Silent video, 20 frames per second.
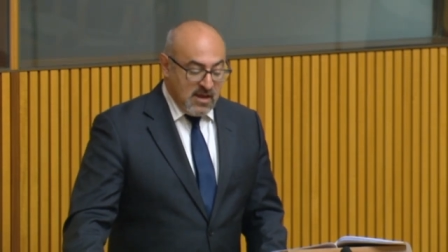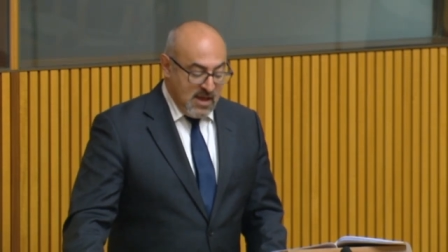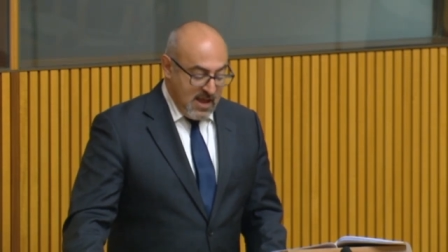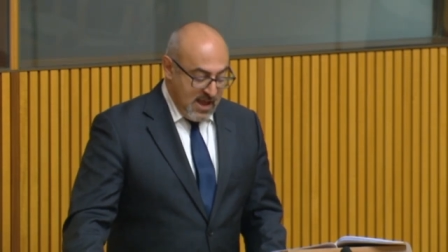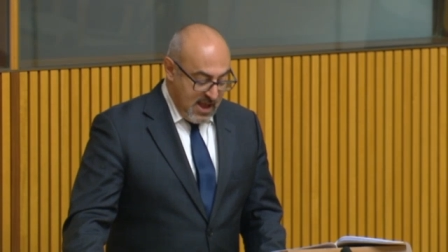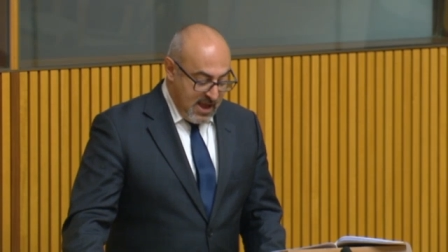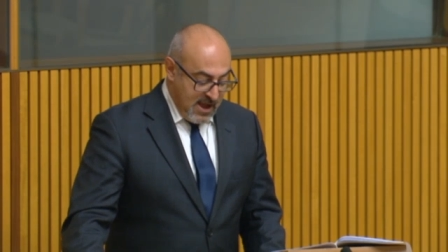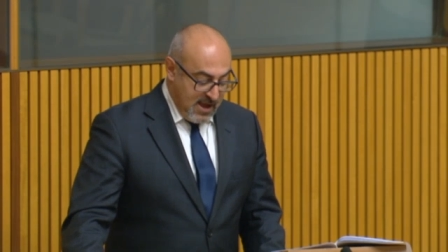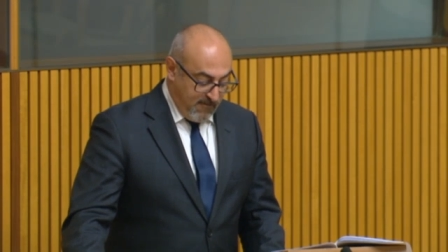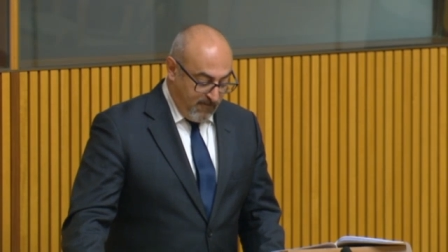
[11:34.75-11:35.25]

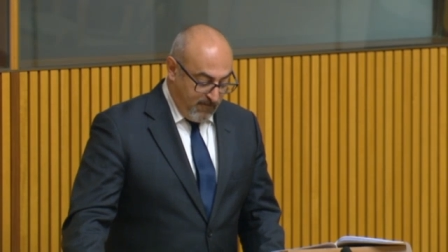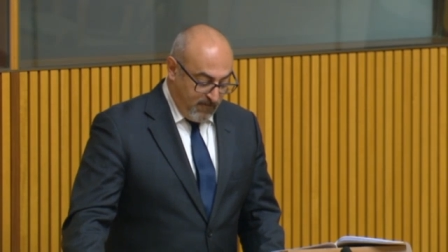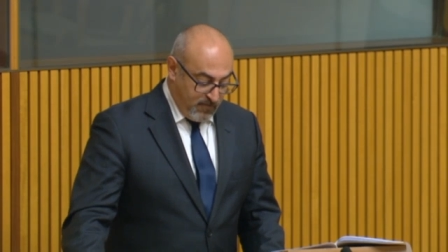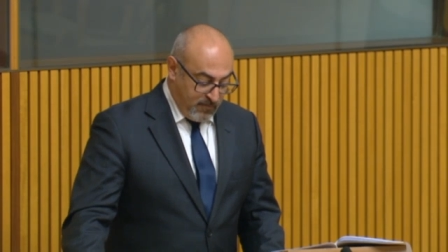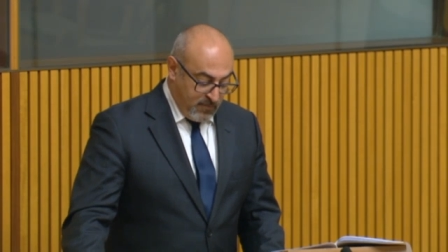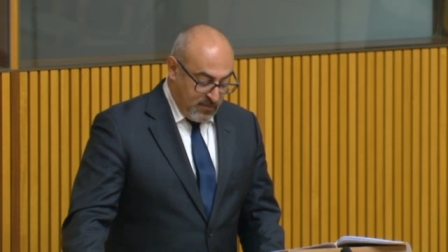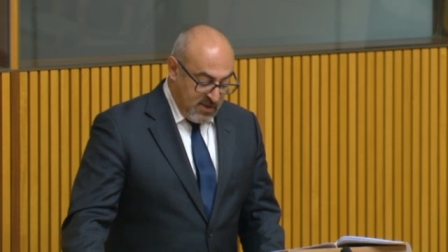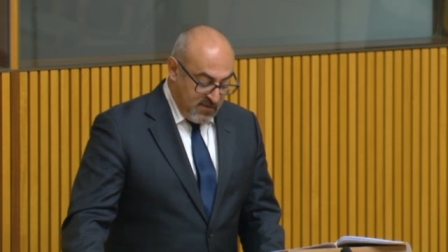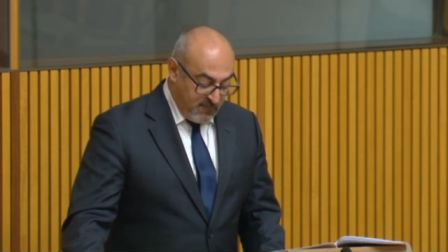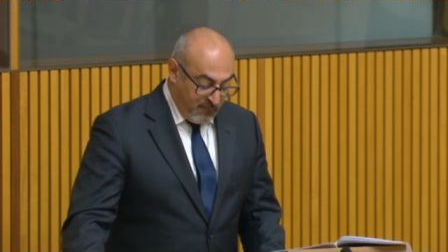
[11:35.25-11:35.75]

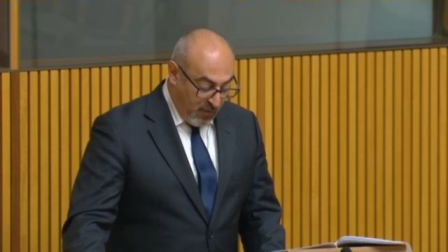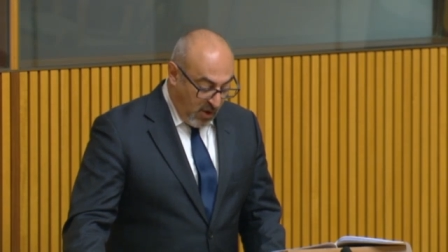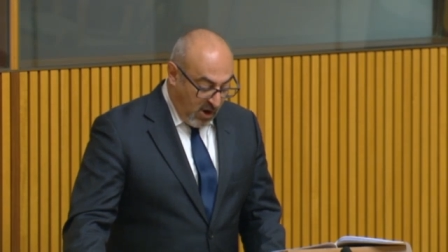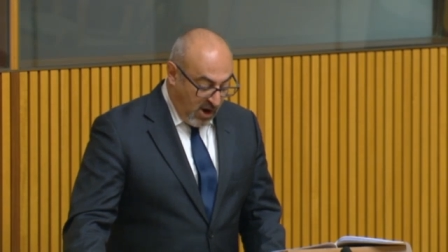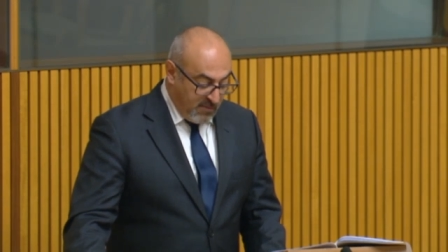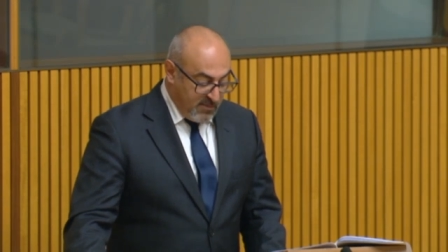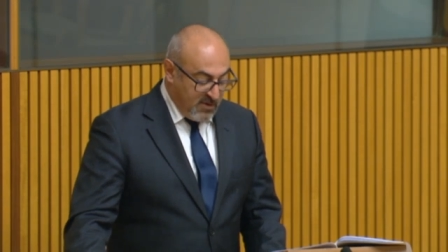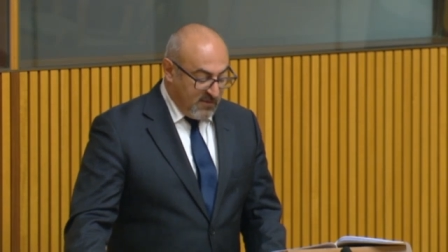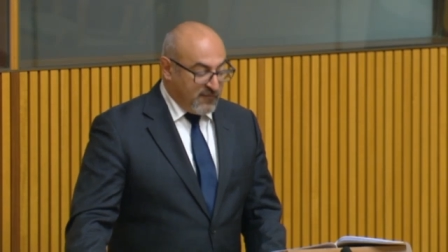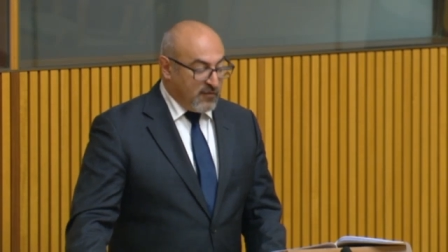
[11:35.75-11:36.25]
the
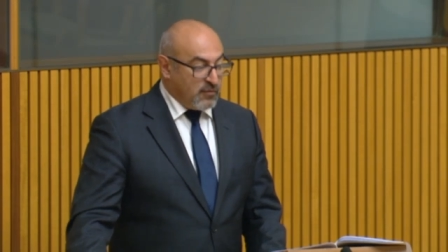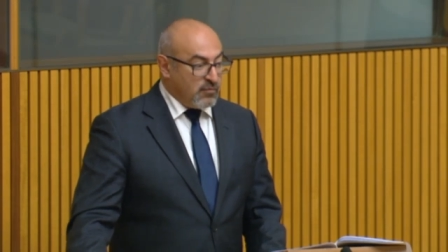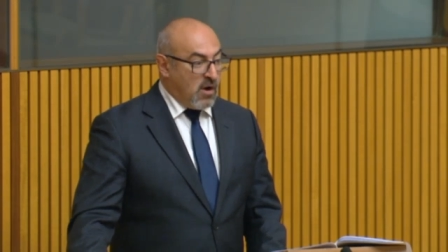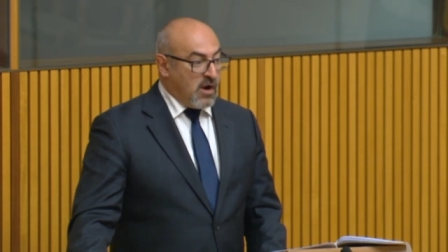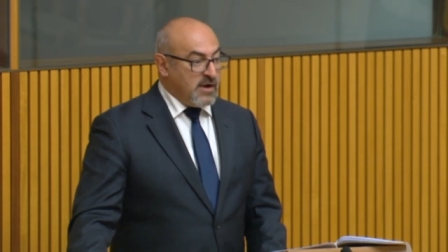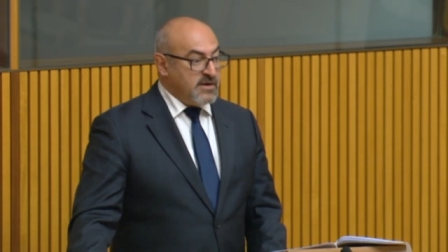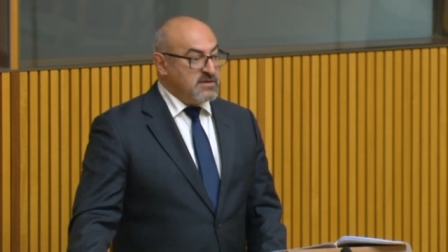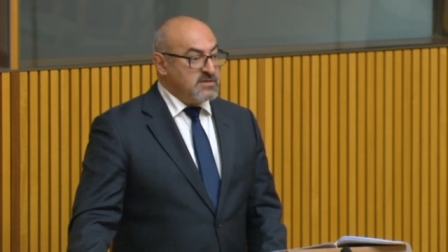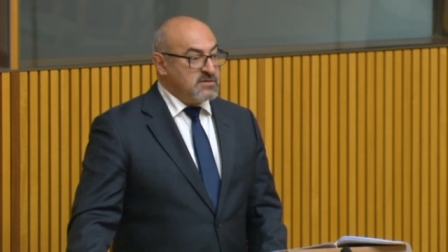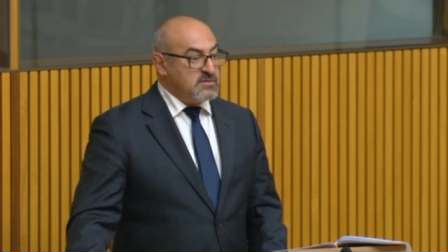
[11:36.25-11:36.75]
environment for
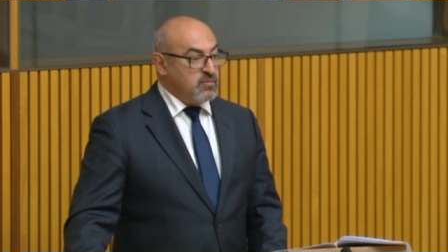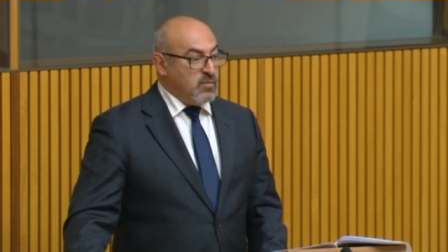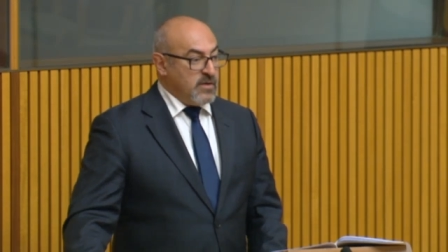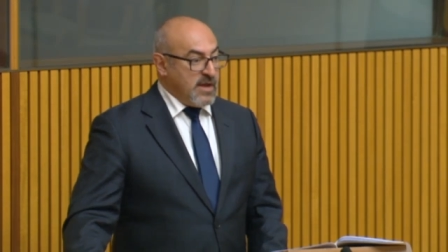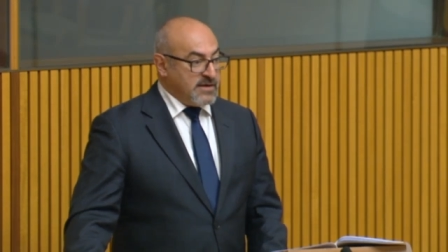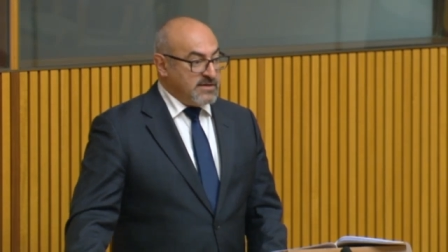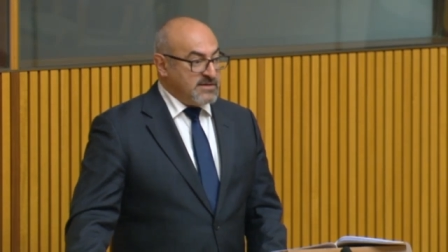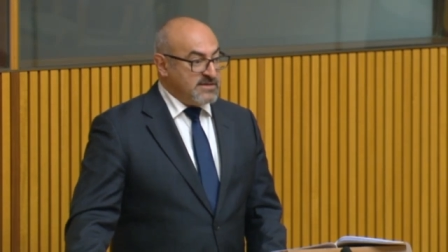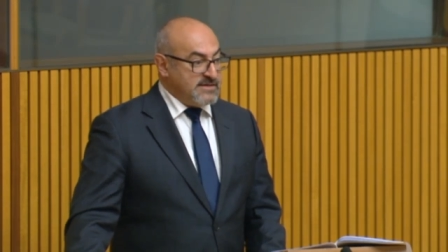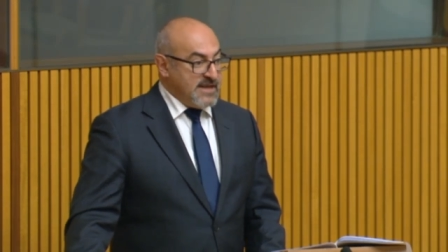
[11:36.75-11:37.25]
writers. We
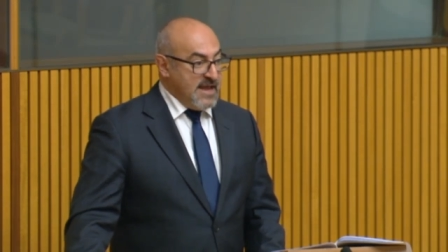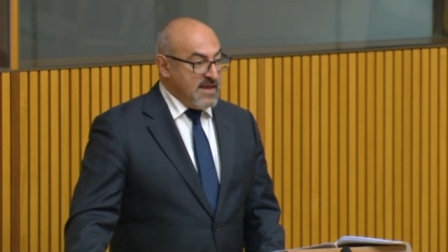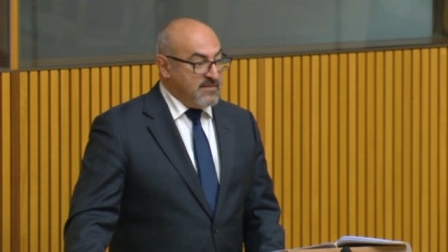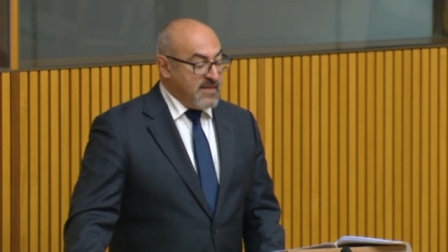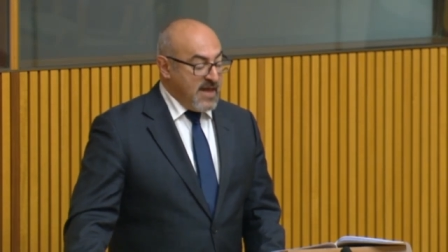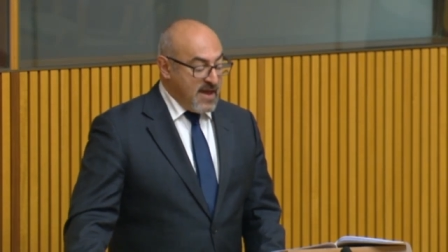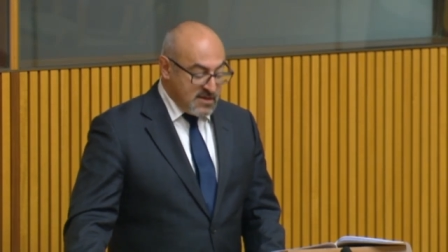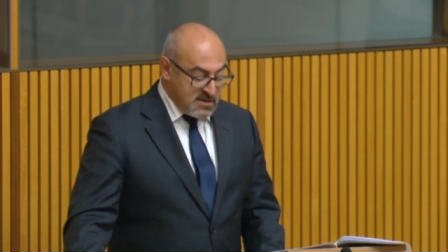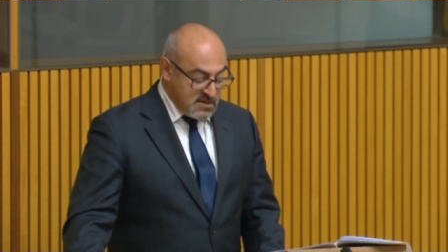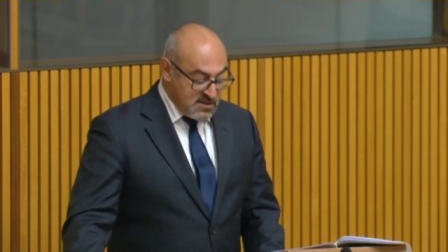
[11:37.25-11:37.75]
understand
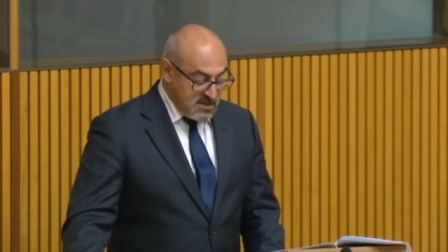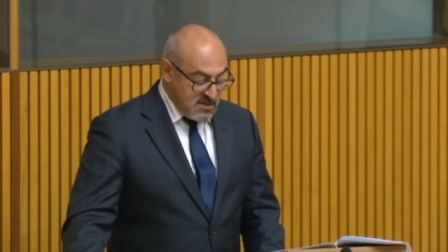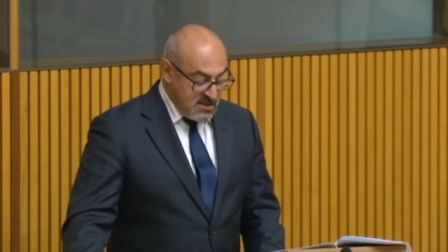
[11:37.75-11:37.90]
that.